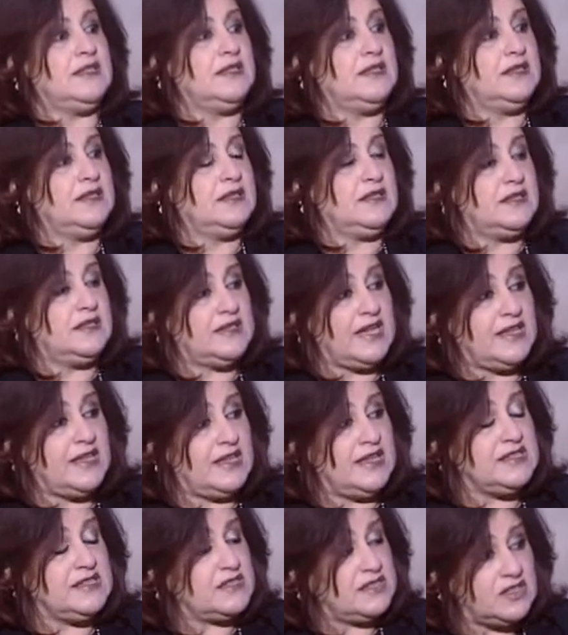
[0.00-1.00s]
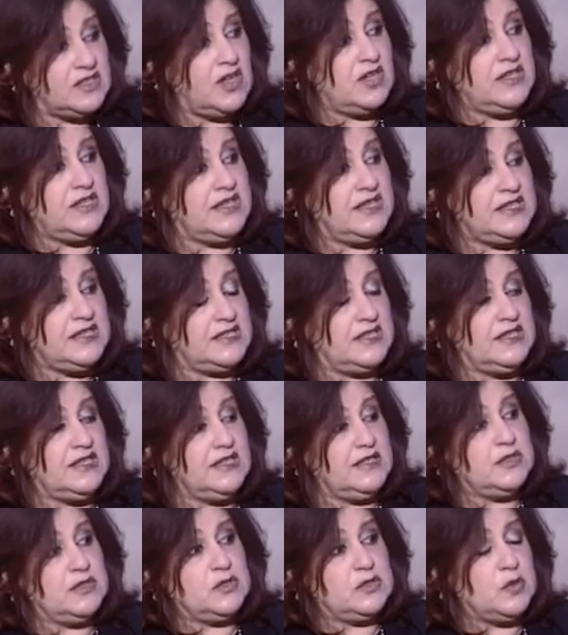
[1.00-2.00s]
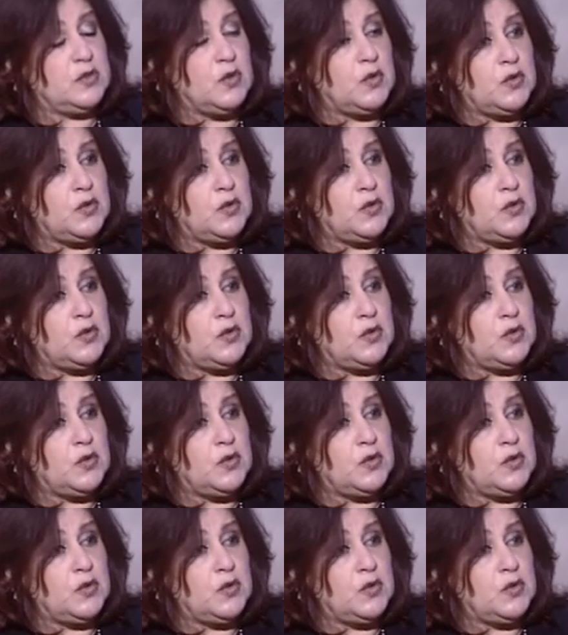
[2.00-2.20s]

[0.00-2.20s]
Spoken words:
That is not easy. So